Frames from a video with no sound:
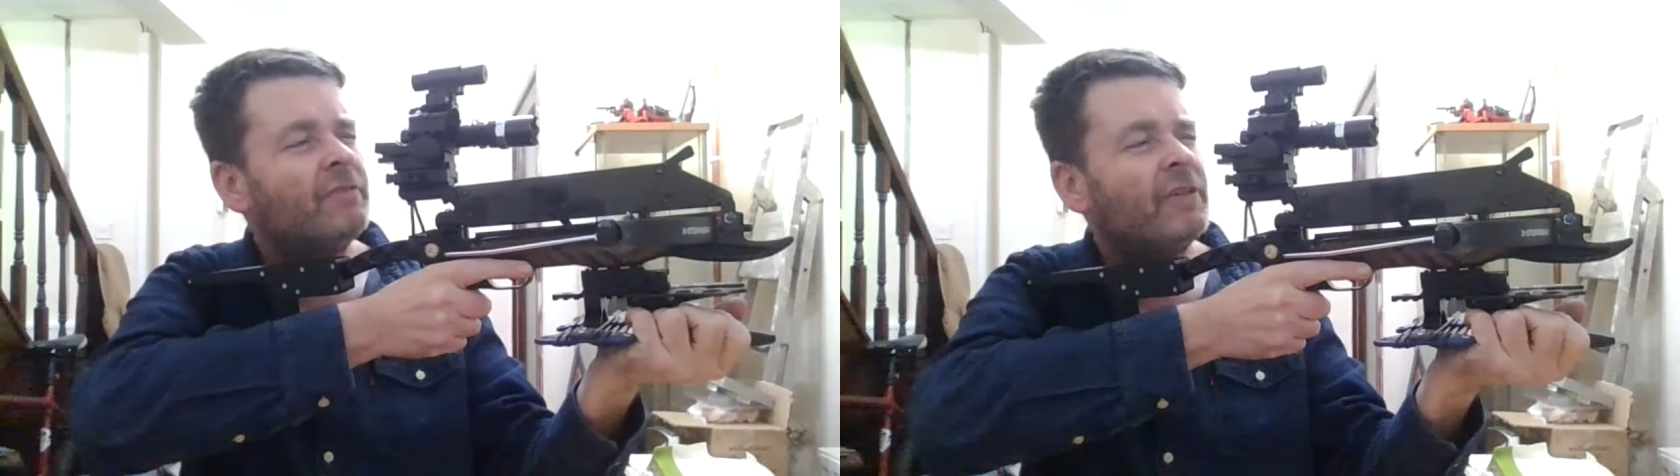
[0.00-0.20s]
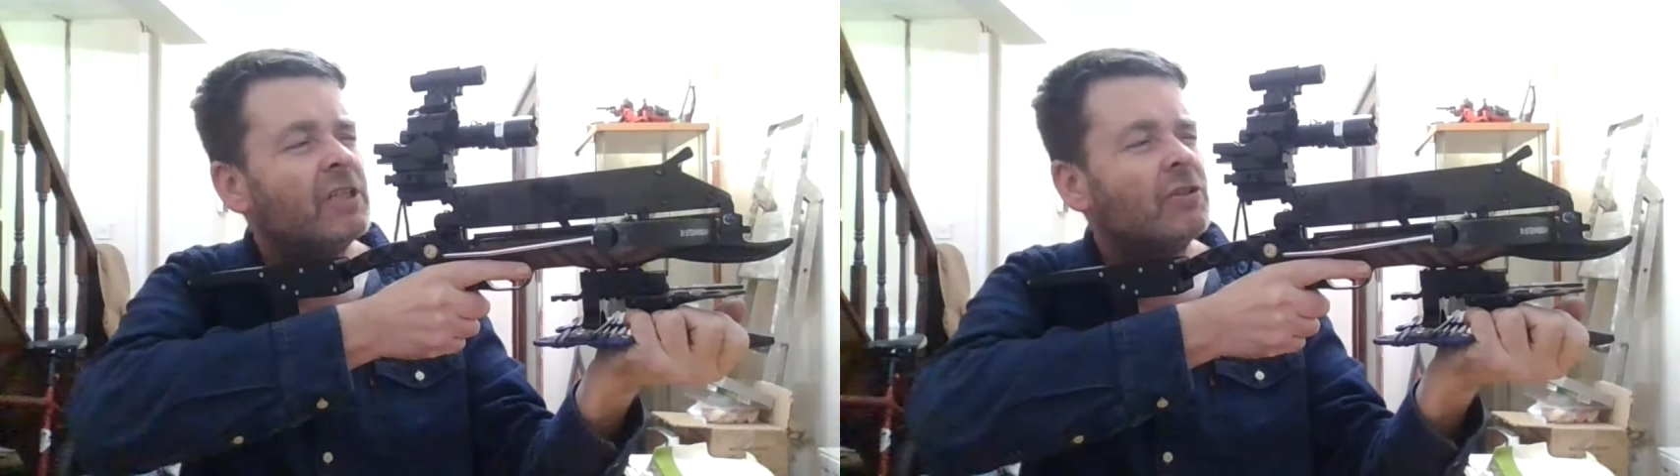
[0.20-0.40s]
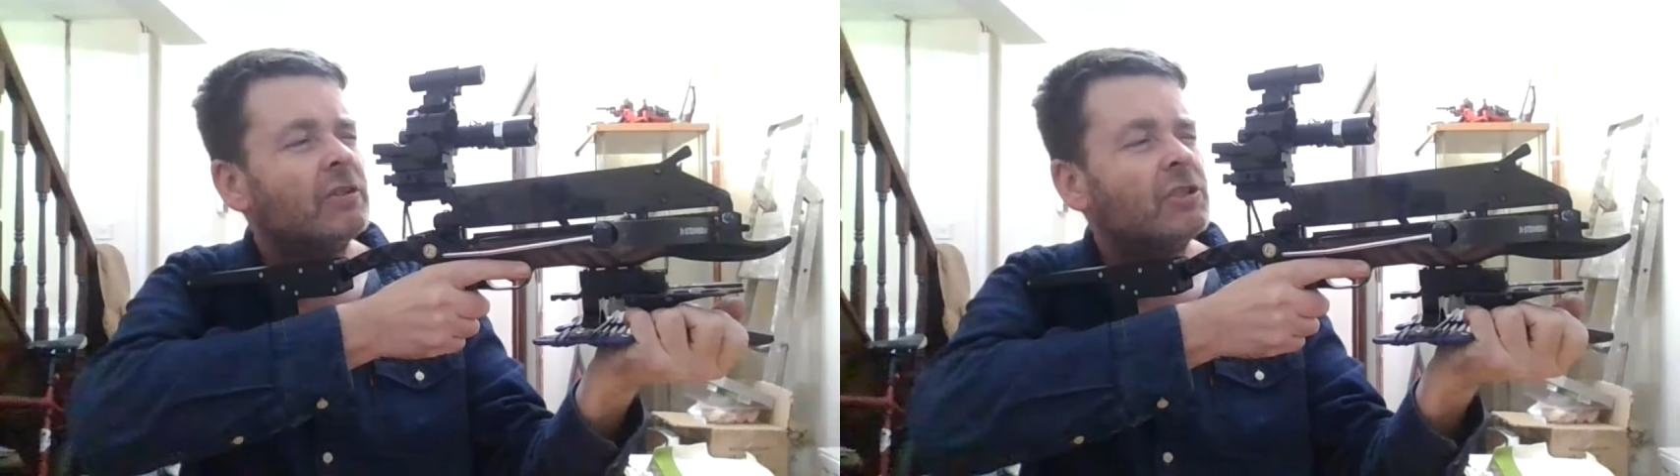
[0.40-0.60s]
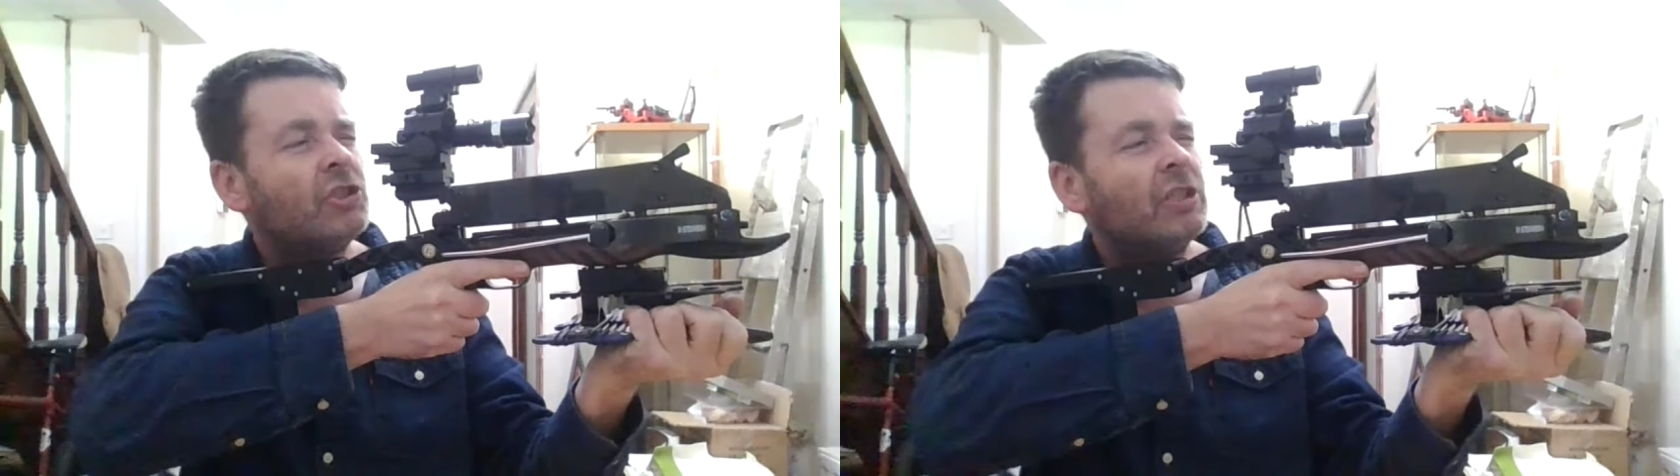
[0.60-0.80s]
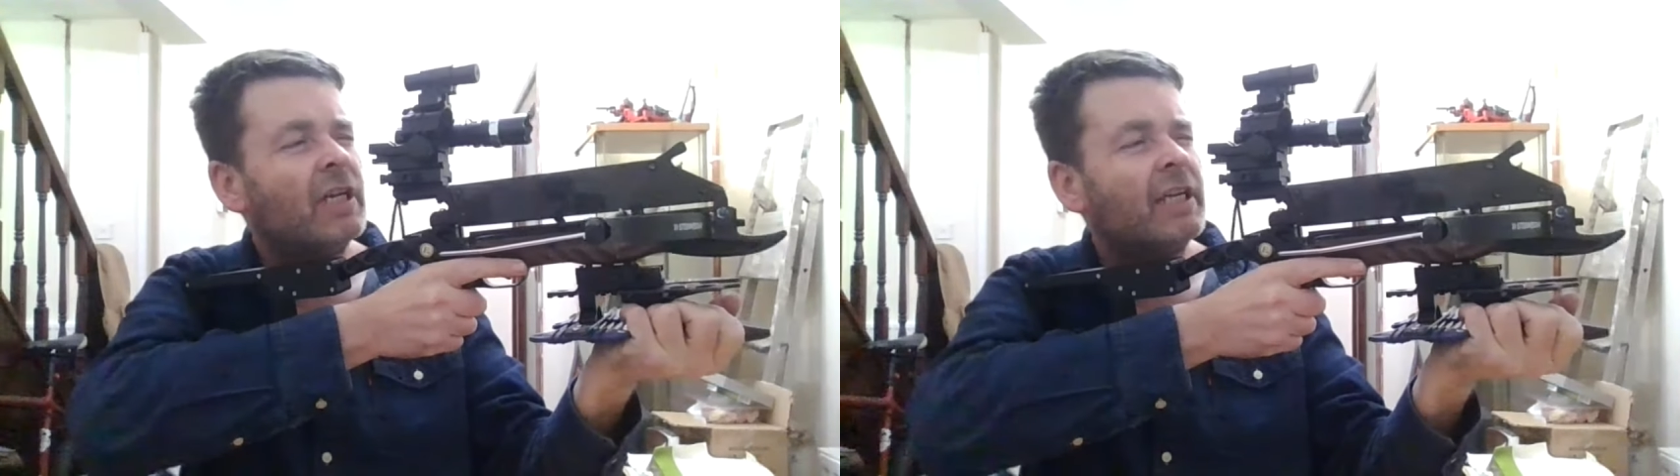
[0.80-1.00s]
my face on
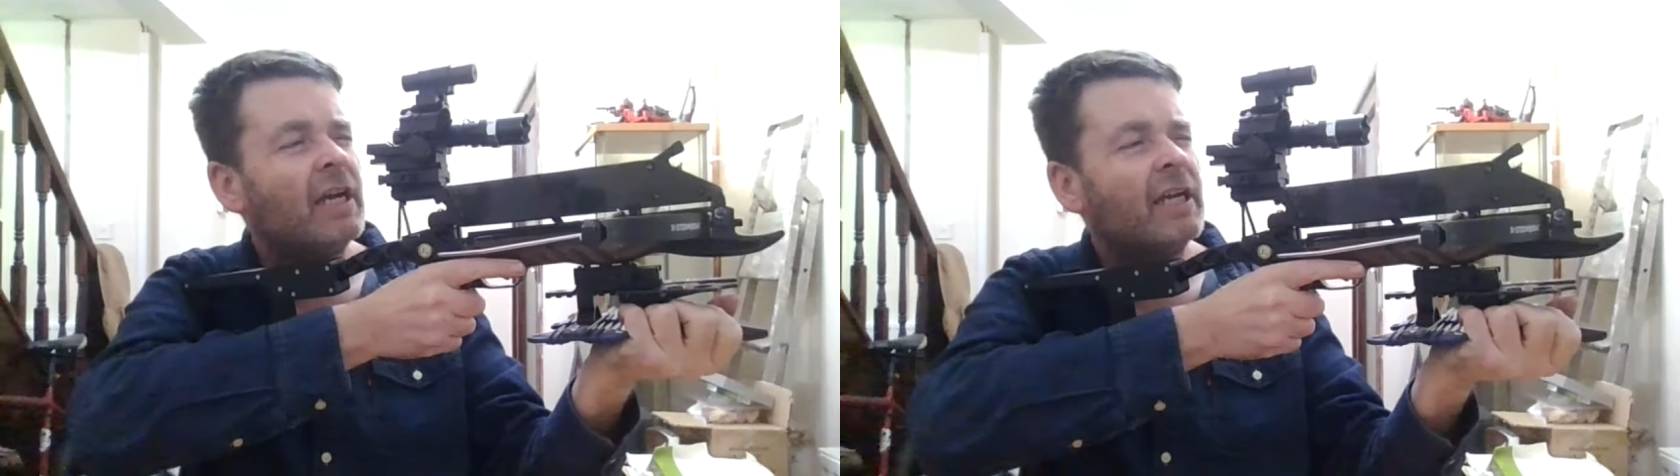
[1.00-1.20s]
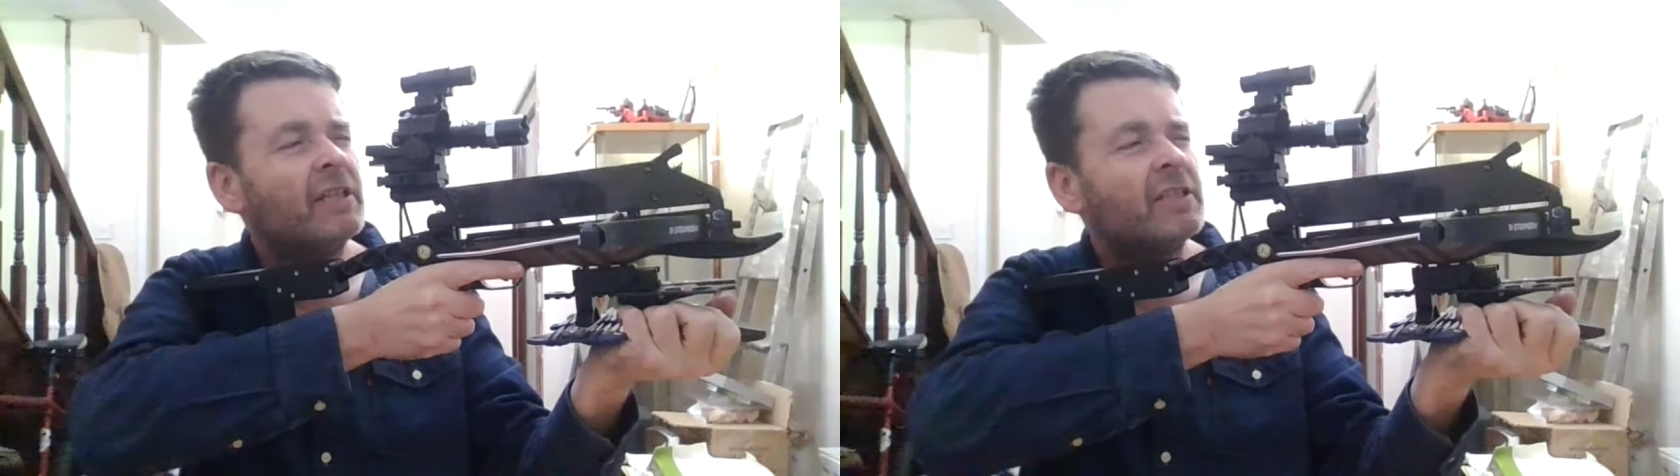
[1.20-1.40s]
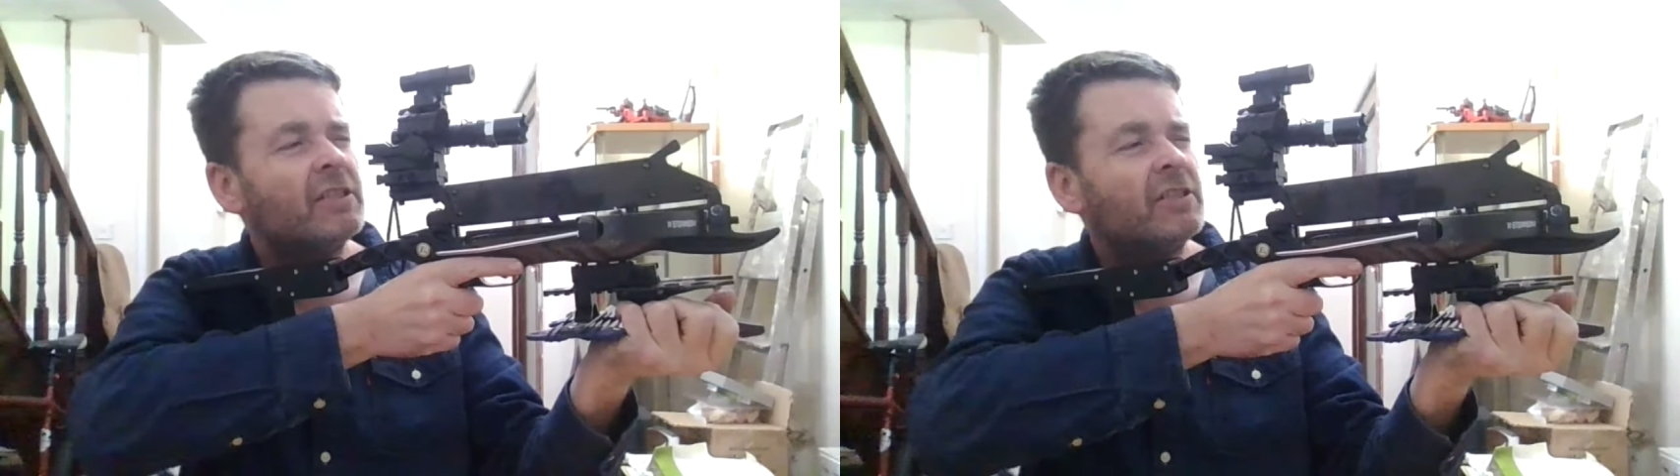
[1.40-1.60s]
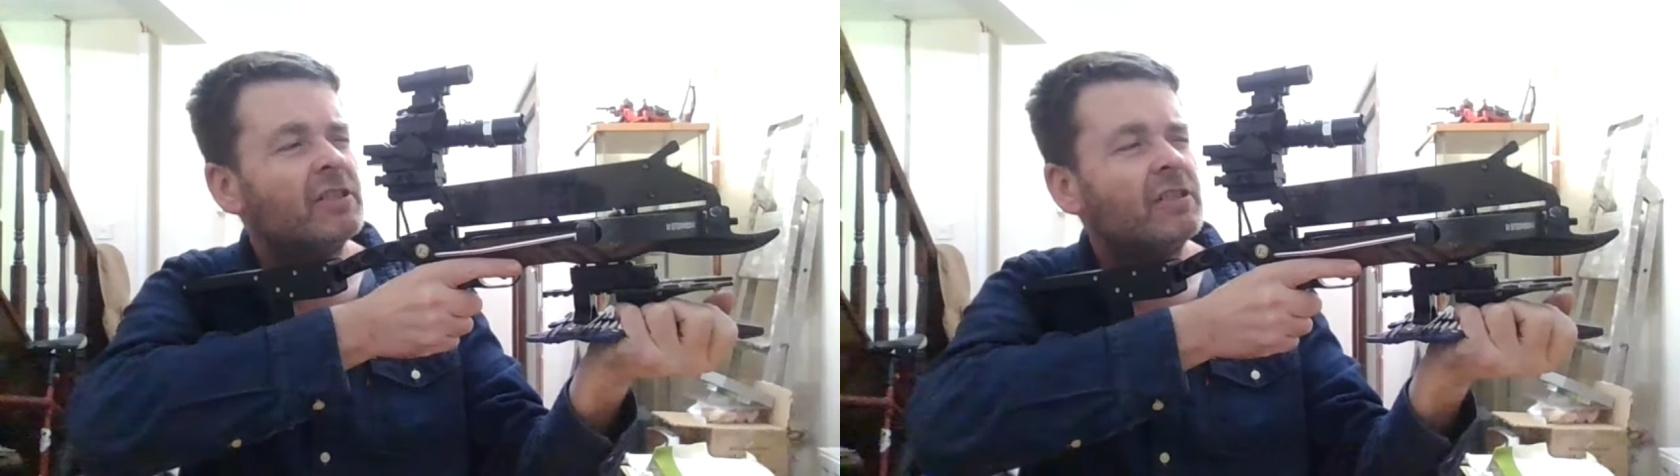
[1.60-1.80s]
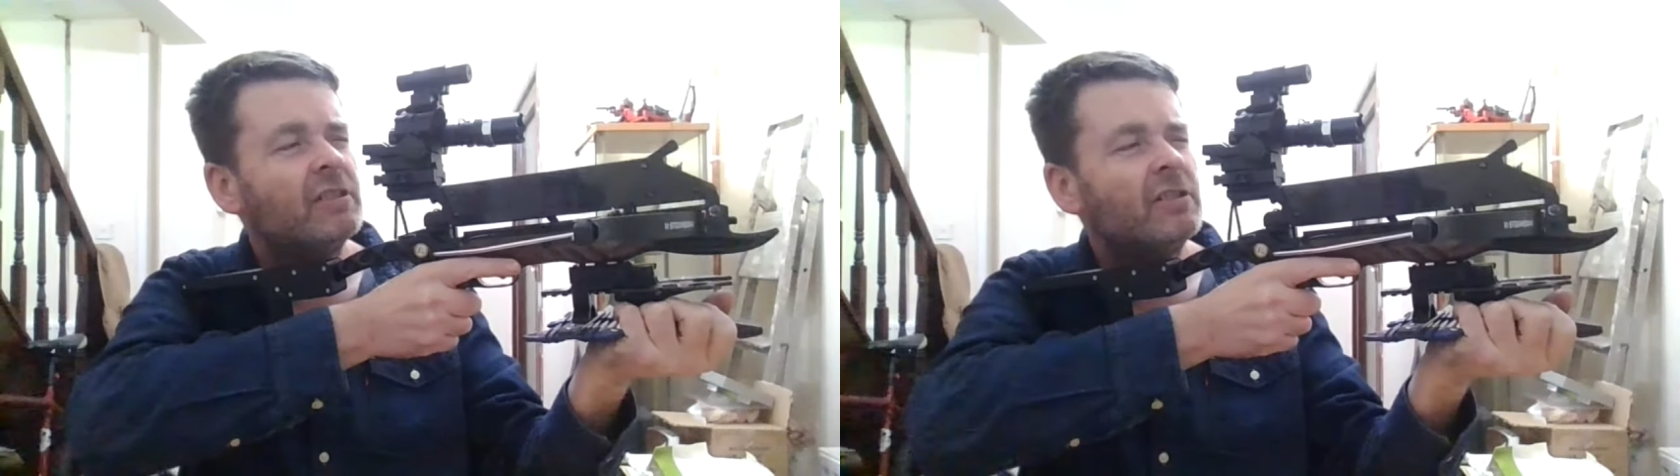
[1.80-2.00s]
the cheek. I can't get the
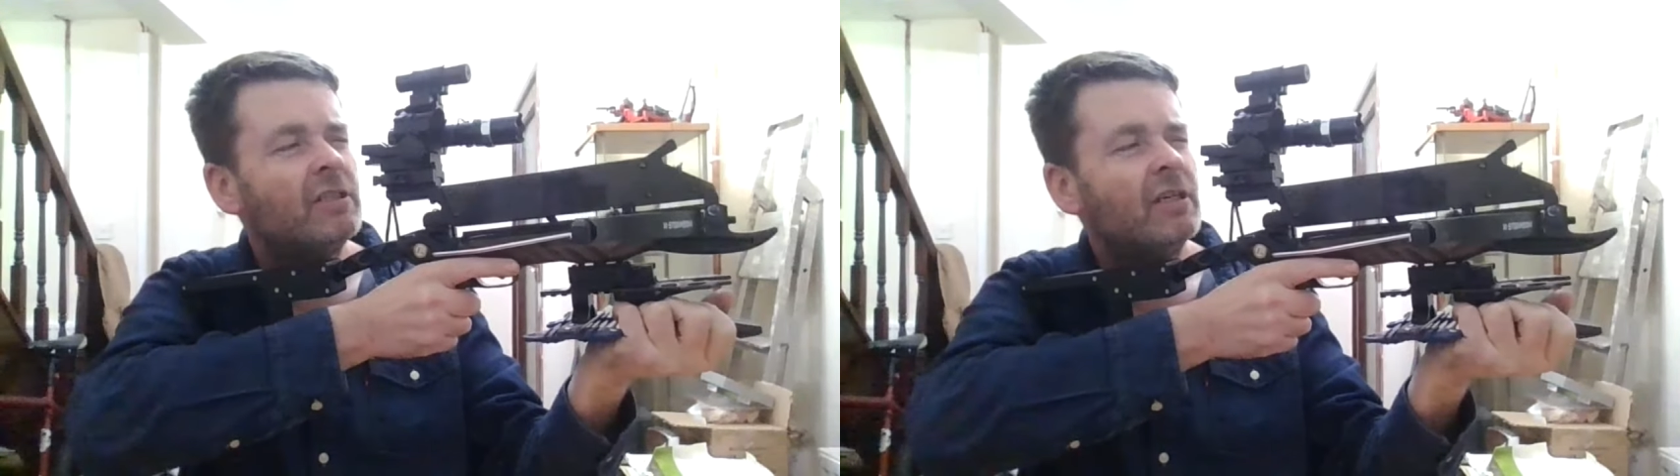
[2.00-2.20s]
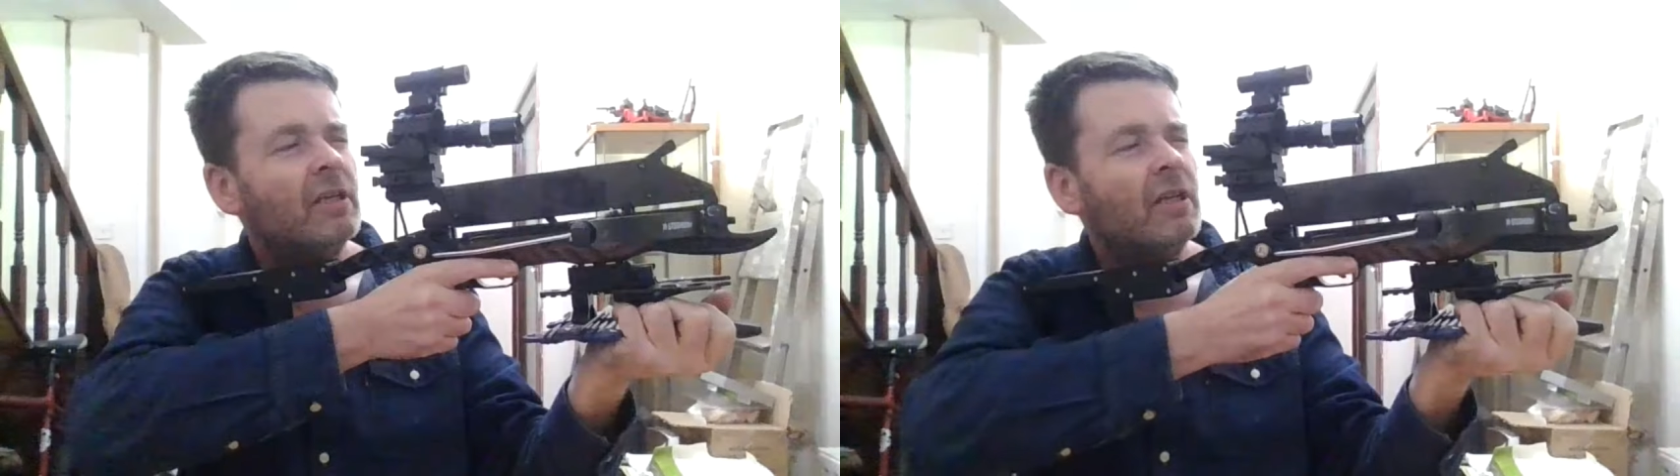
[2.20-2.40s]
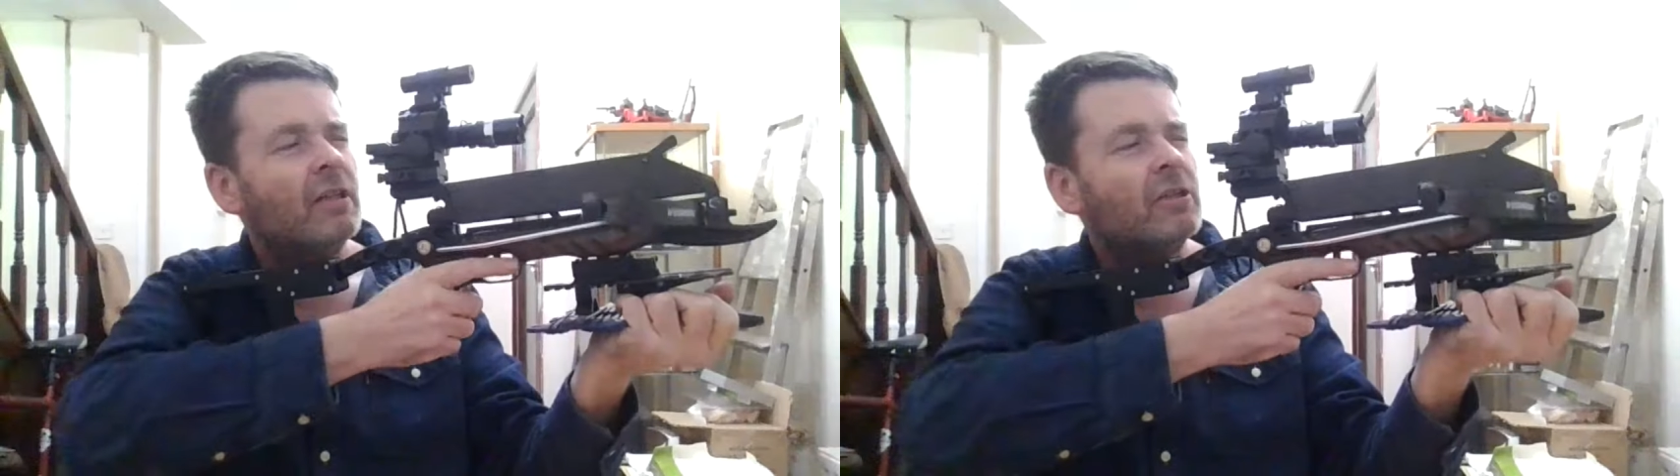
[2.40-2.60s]
consistency.